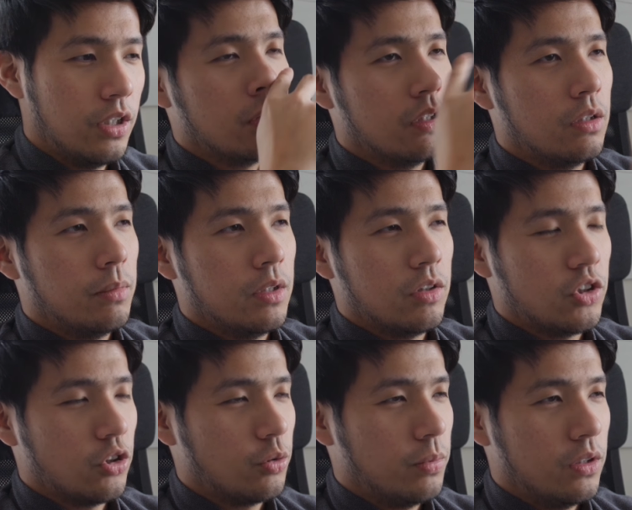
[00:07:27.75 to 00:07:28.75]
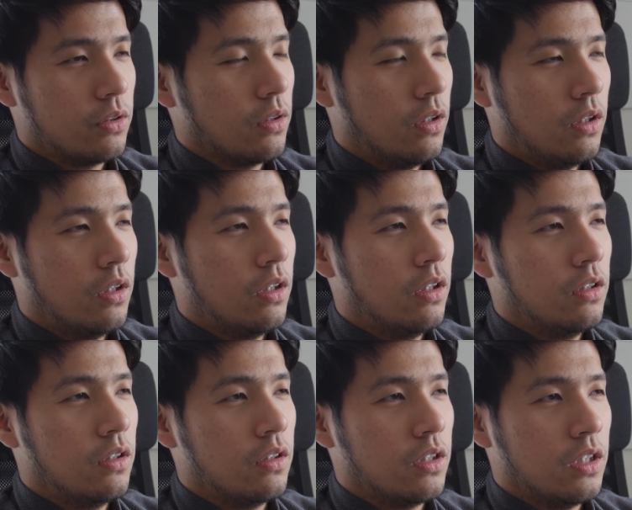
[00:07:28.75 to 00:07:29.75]
A little bit adjustments
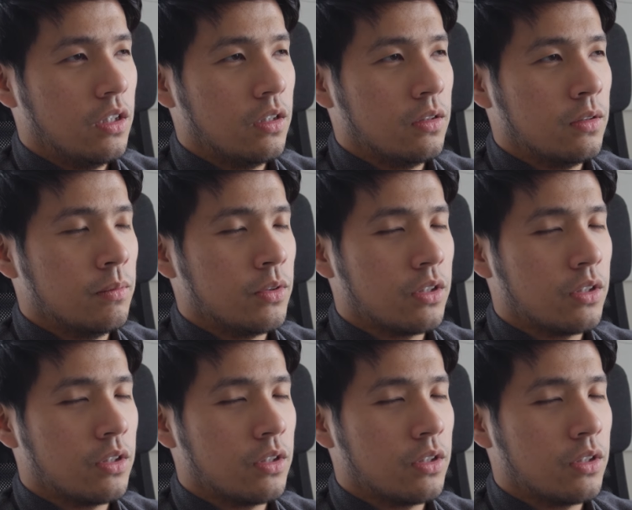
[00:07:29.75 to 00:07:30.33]
on the